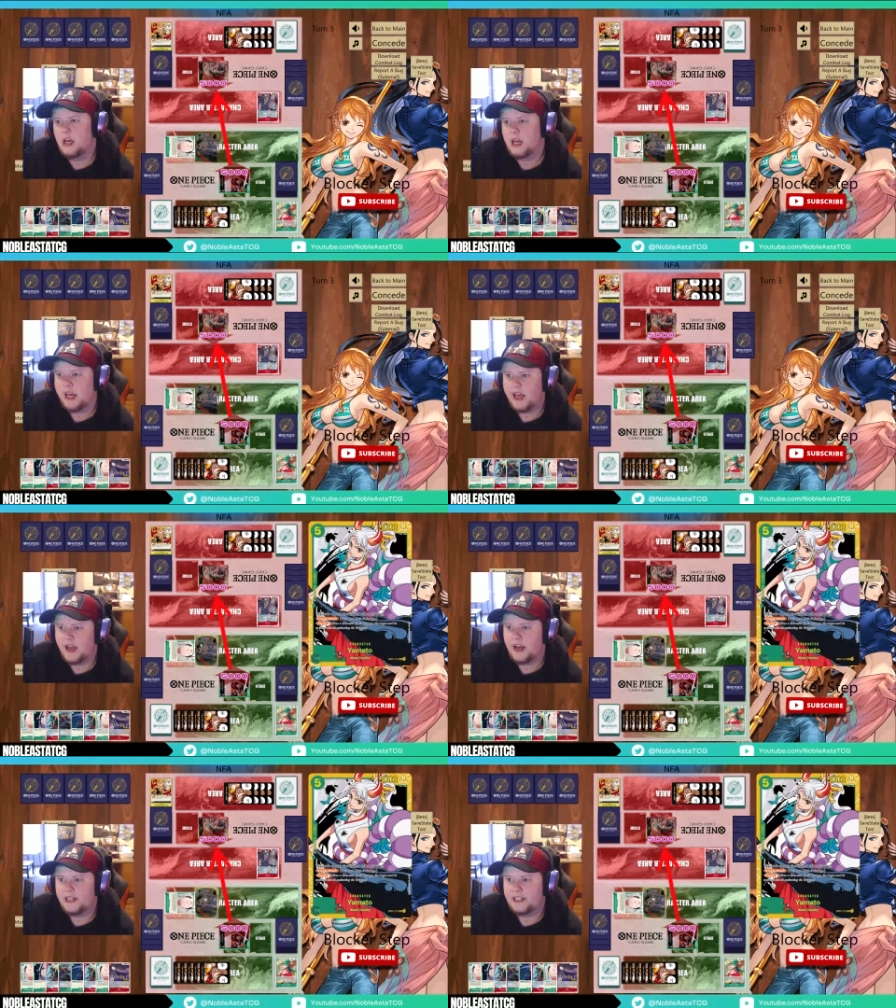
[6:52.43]

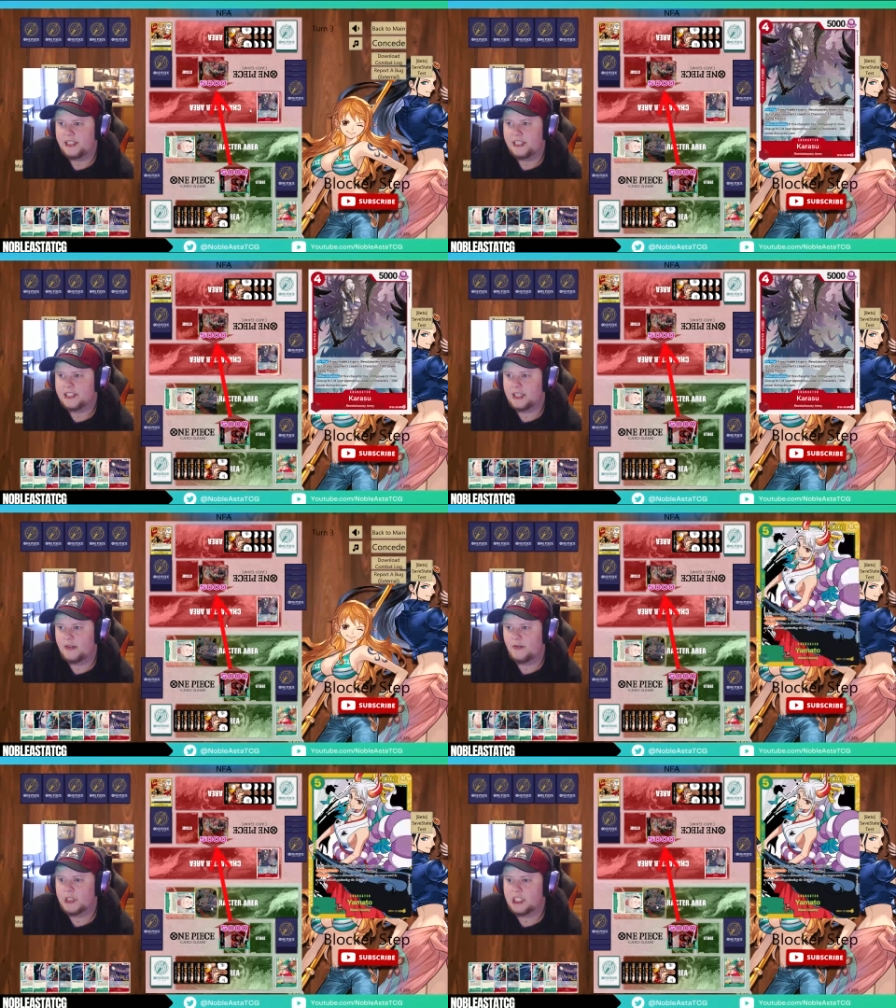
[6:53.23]
And ideally that's going
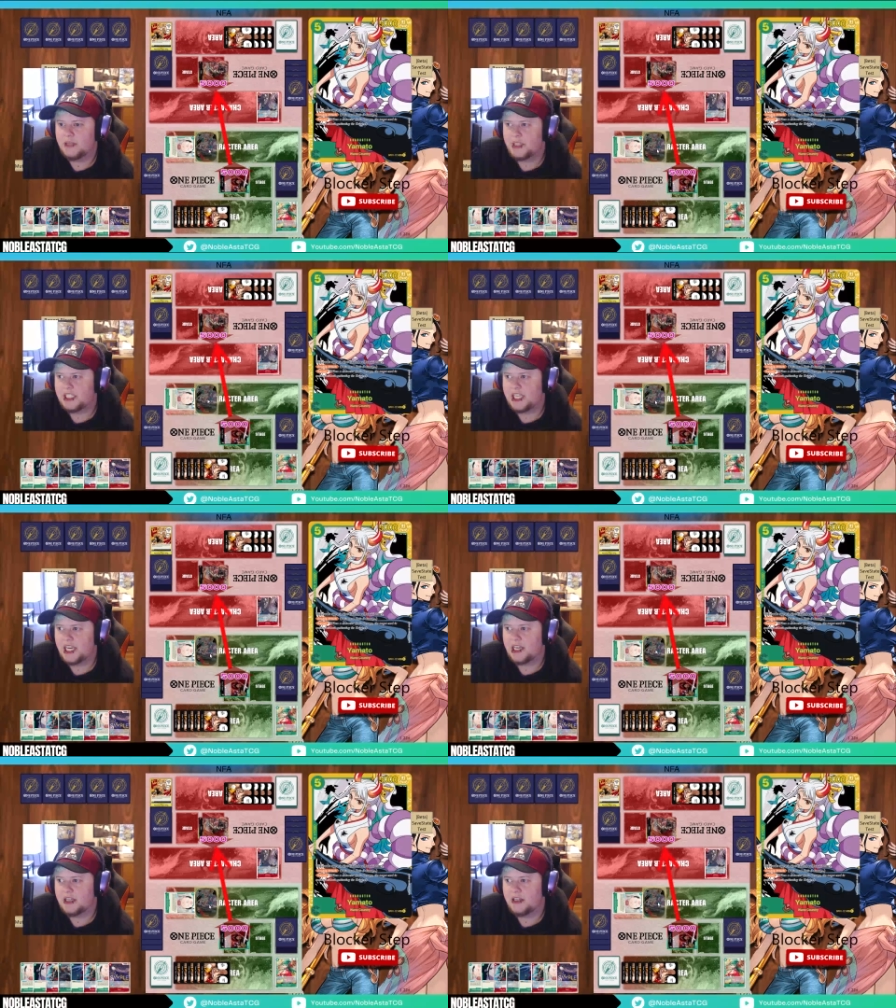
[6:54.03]
to force them to
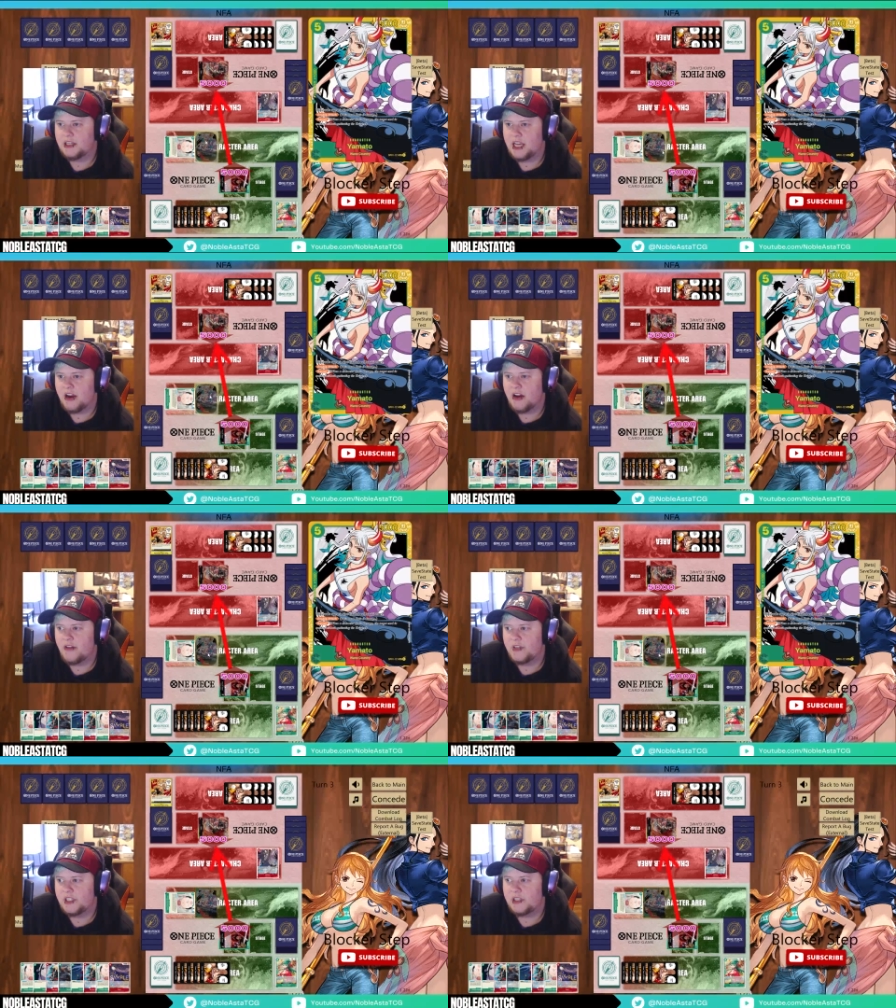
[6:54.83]
take care
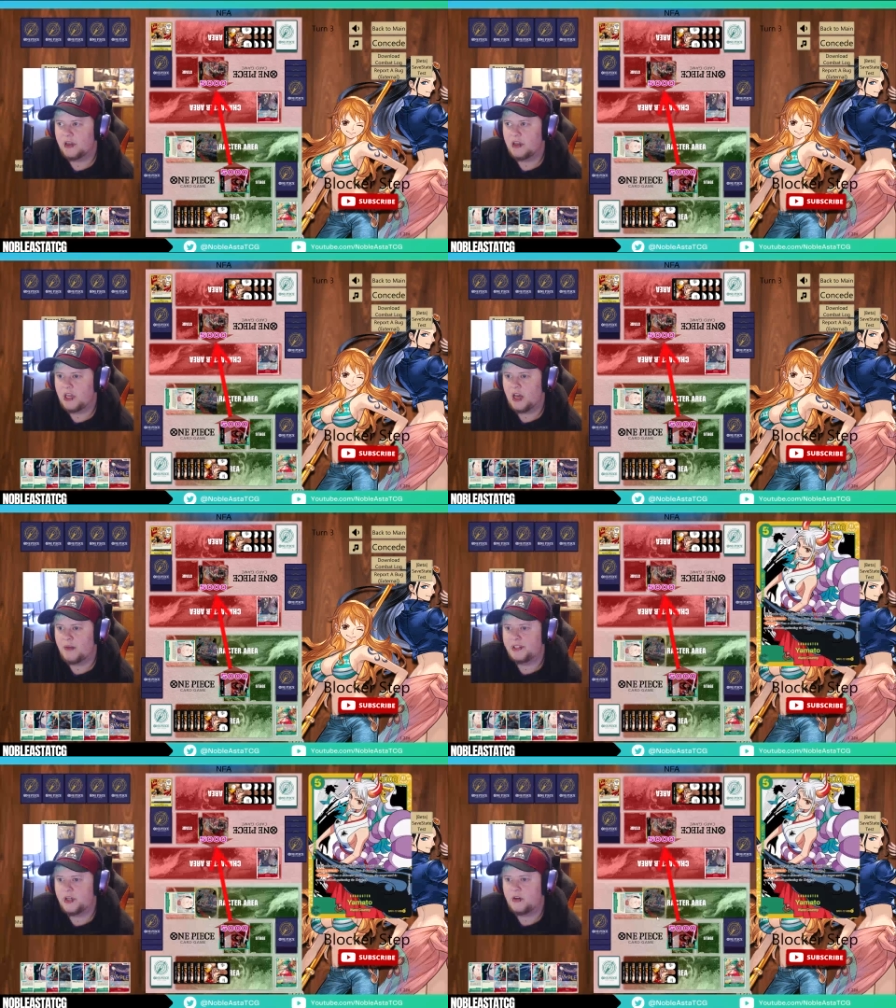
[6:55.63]
of this
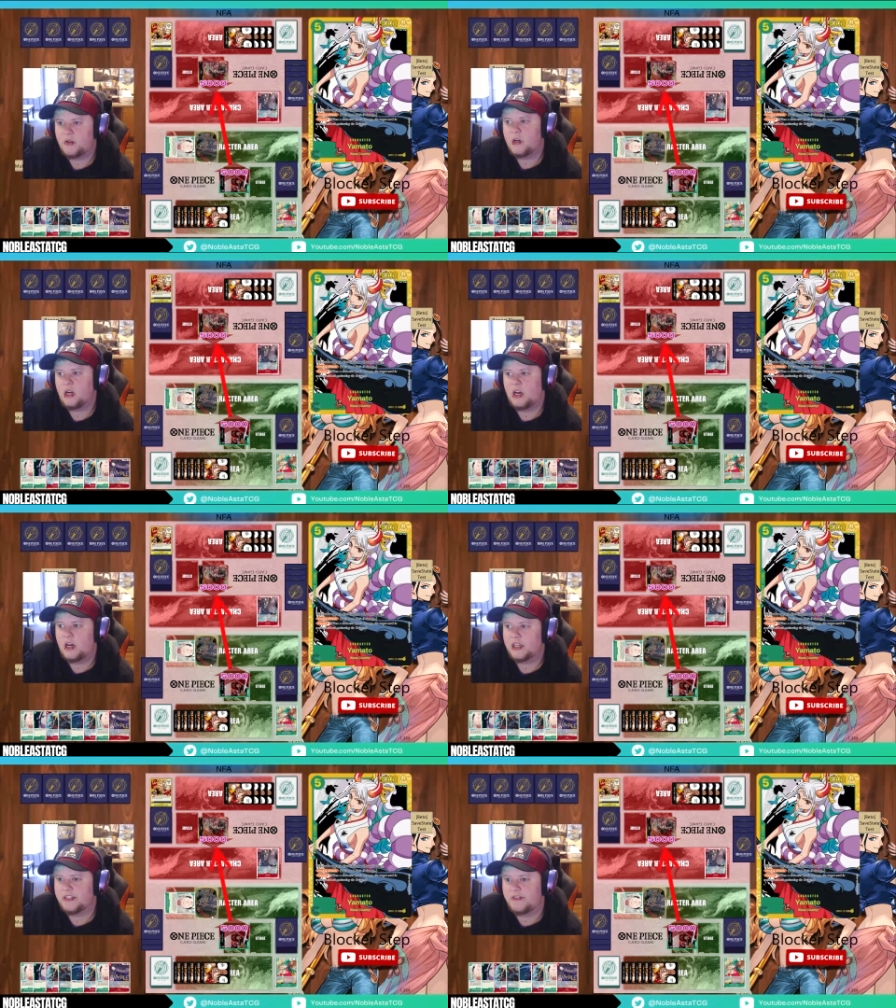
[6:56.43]
Yamato,
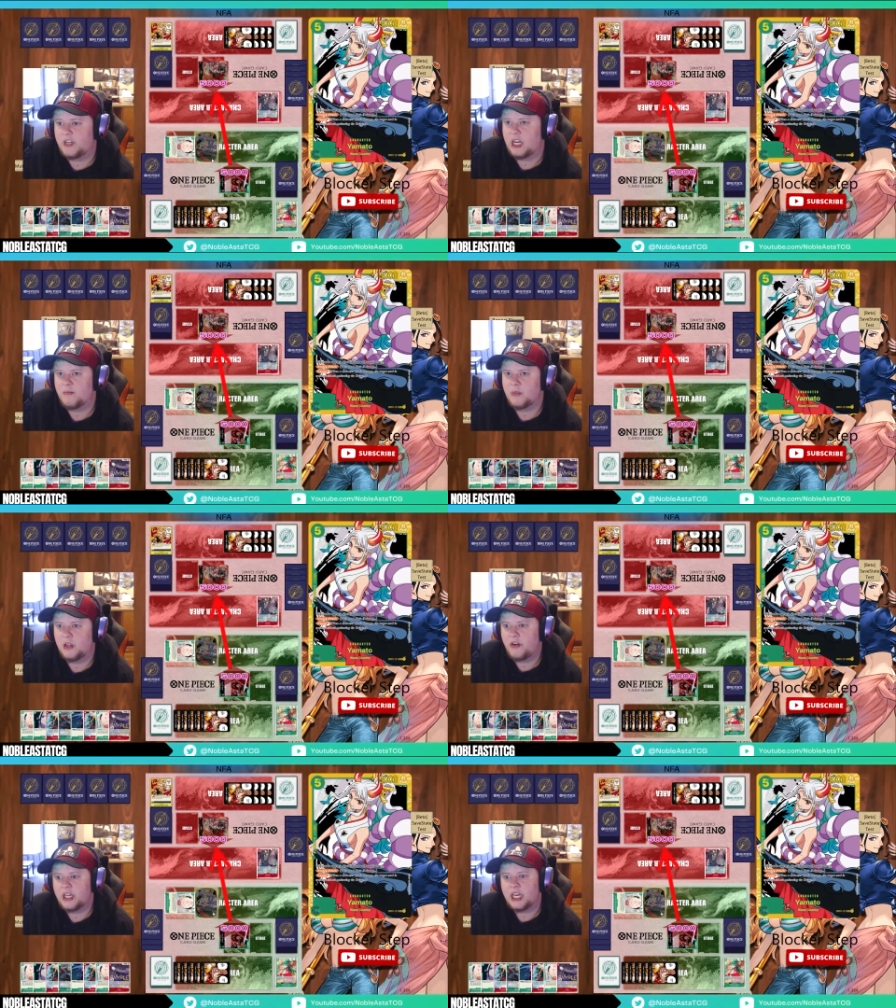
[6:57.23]
because if not, I'm
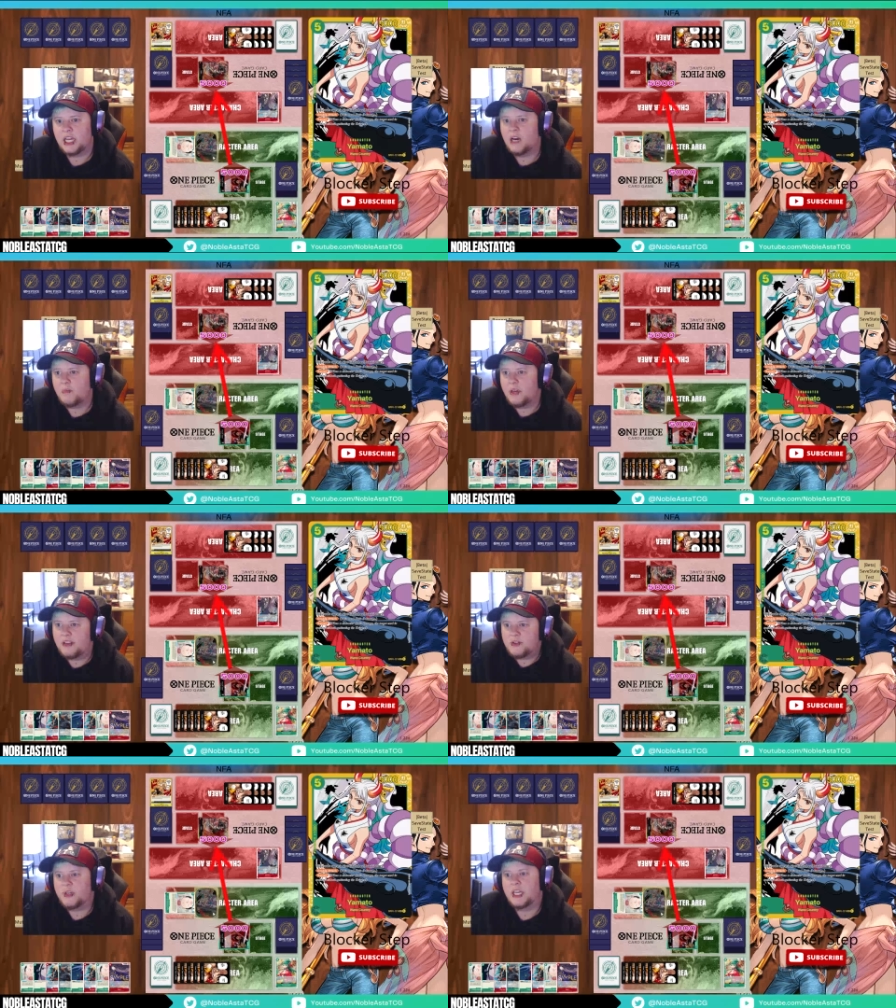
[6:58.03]
loading it up
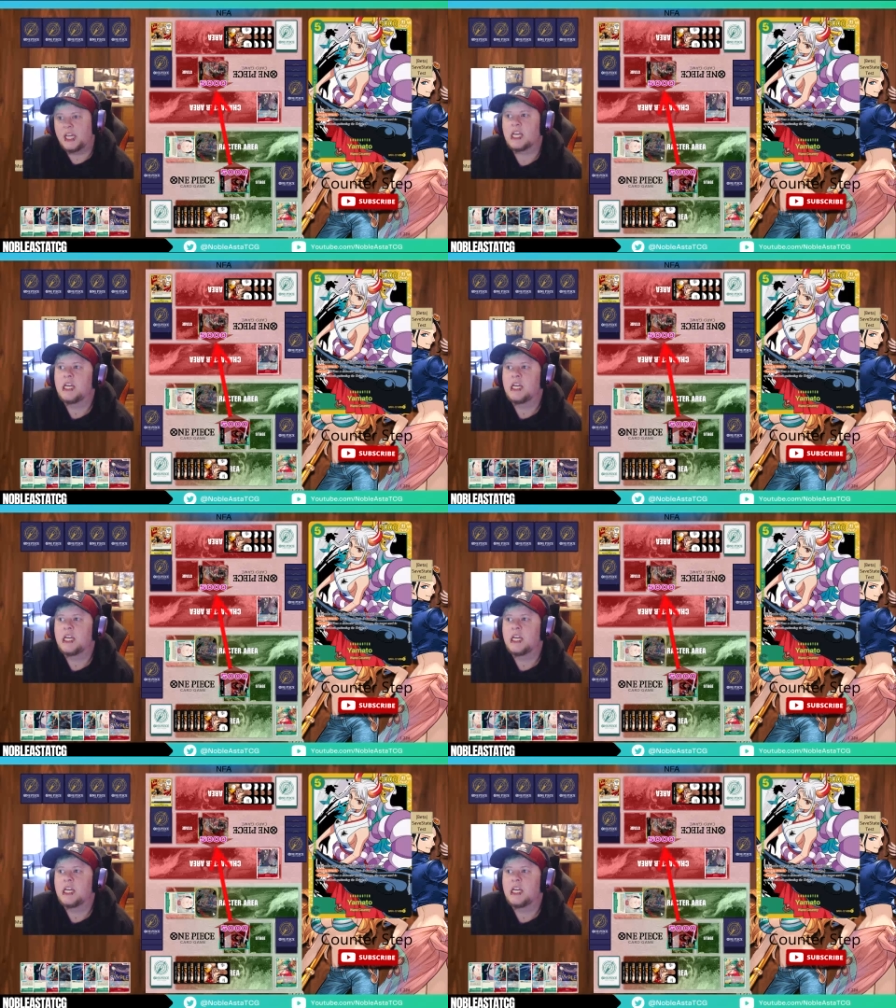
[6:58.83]
and swinging.